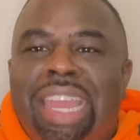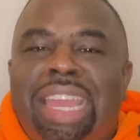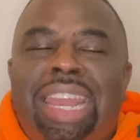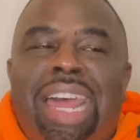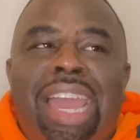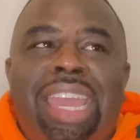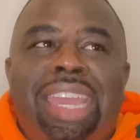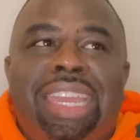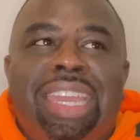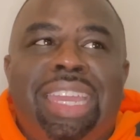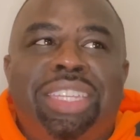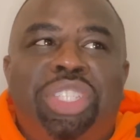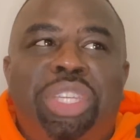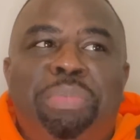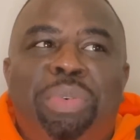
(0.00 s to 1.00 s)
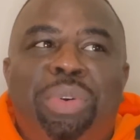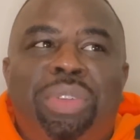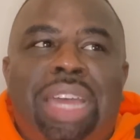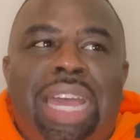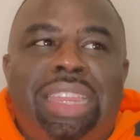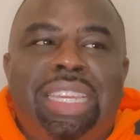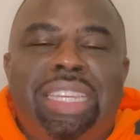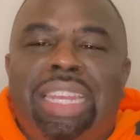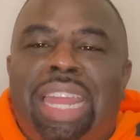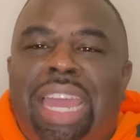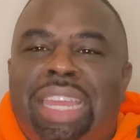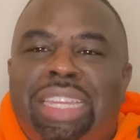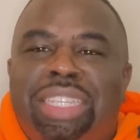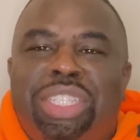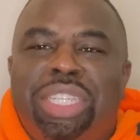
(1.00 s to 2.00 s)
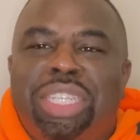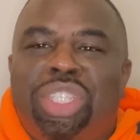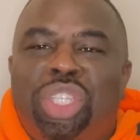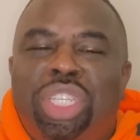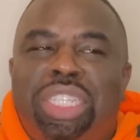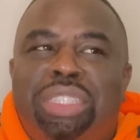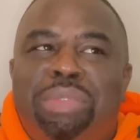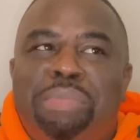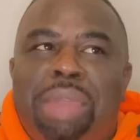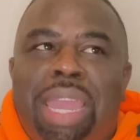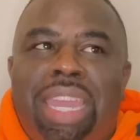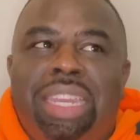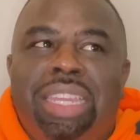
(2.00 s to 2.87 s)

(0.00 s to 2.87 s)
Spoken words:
Like, she's made